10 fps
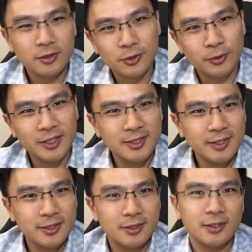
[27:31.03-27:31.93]
So this
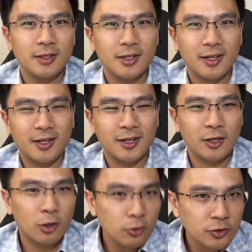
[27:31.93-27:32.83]
is
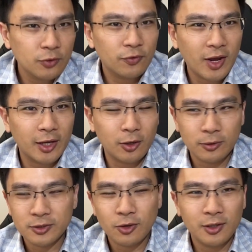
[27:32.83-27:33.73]
close to FICO.
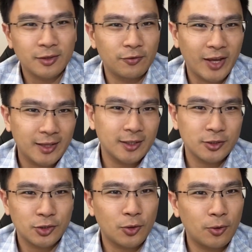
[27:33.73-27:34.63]
It's called the Vantage
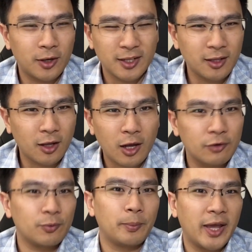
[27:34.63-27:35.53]
score. I think a lot
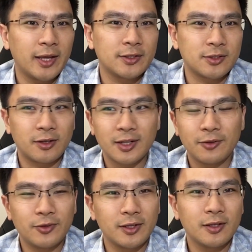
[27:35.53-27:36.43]
of banks are
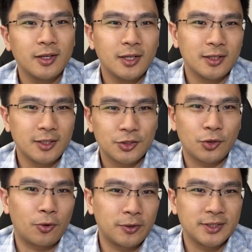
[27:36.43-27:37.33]
giving these
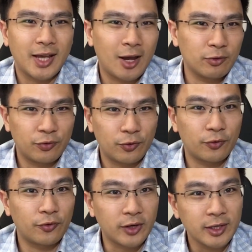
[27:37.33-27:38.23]
scores out for
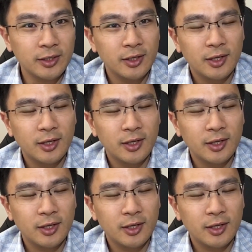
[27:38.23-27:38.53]
free.